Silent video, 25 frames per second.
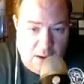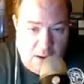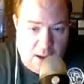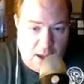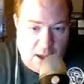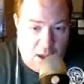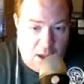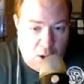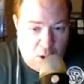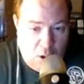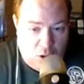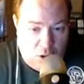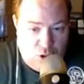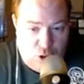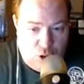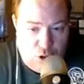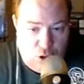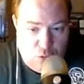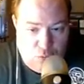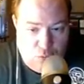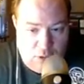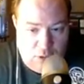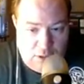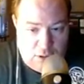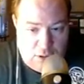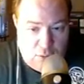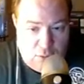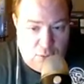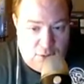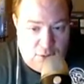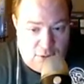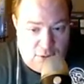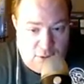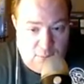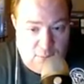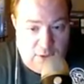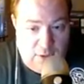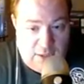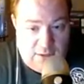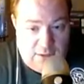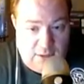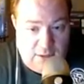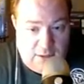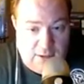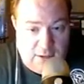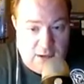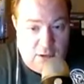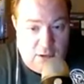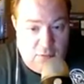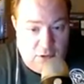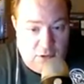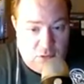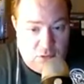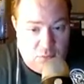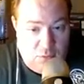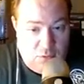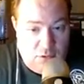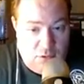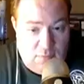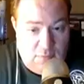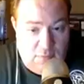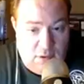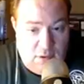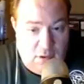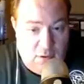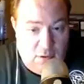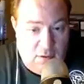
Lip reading: It costs you a resource to basically increase one of